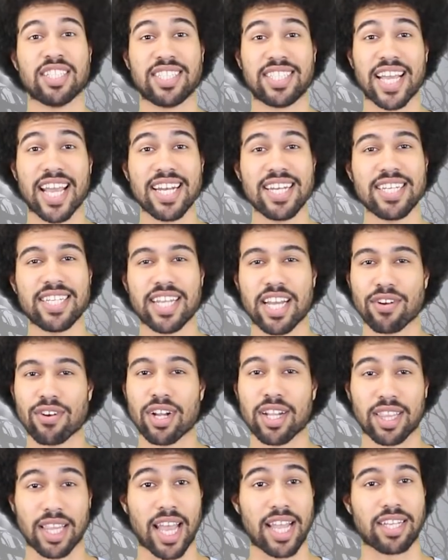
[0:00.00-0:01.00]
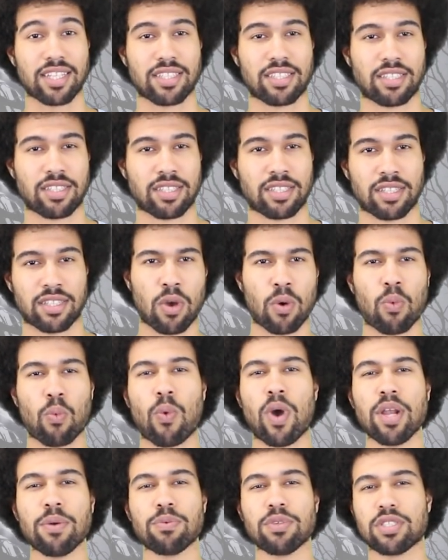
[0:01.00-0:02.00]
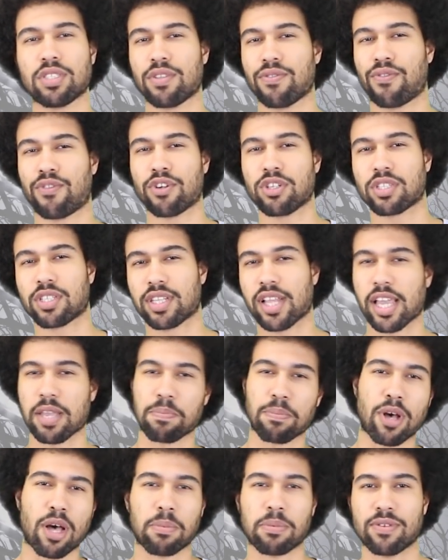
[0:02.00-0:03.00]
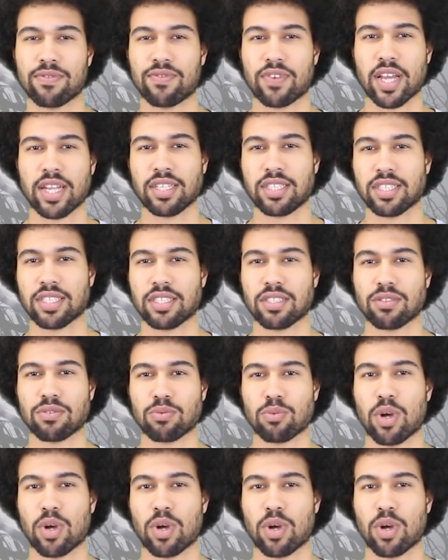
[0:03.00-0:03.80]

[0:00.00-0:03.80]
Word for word: Dendera lights. When was the first light bulb invented?